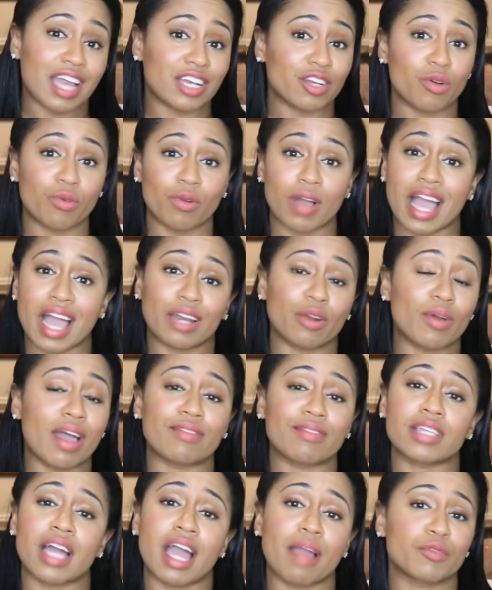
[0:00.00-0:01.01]
don't
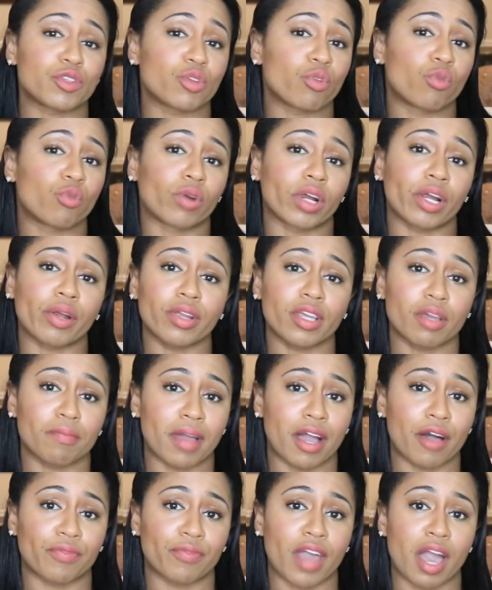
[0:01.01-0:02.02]
have time to worry
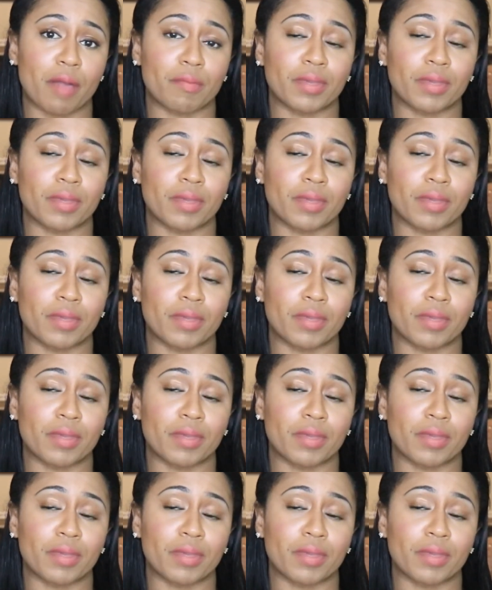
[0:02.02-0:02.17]
about that,